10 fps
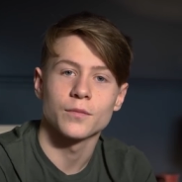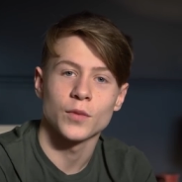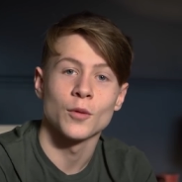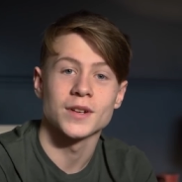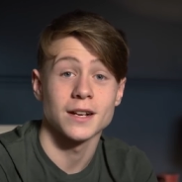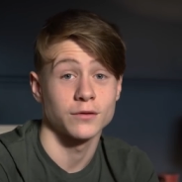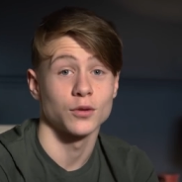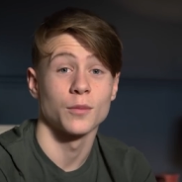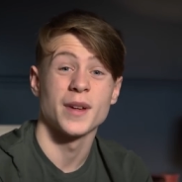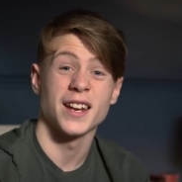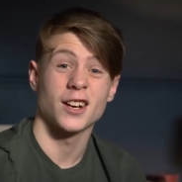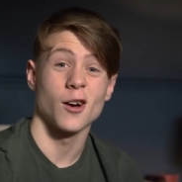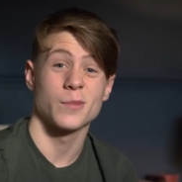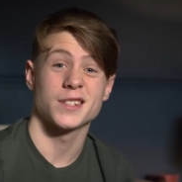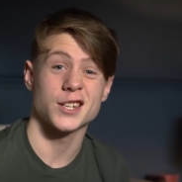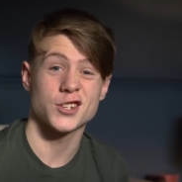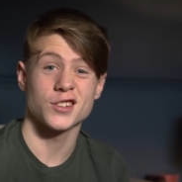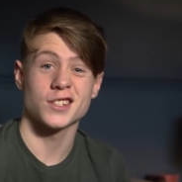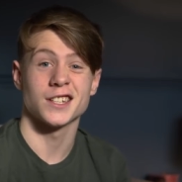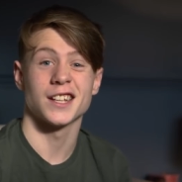we always have sort of mini
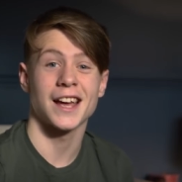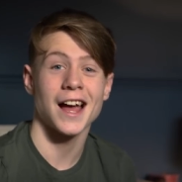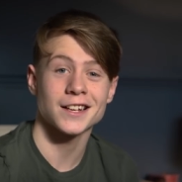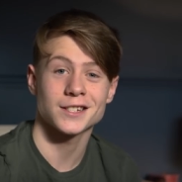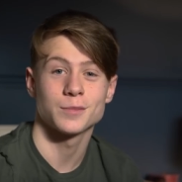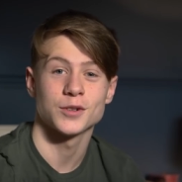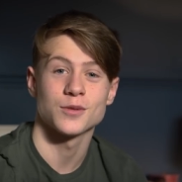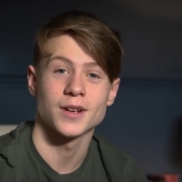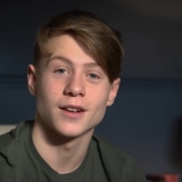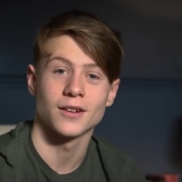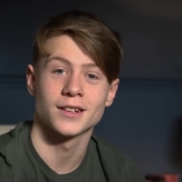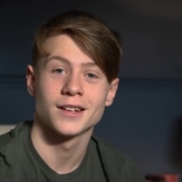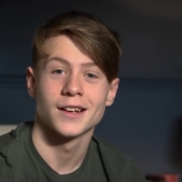competitions in the cast between like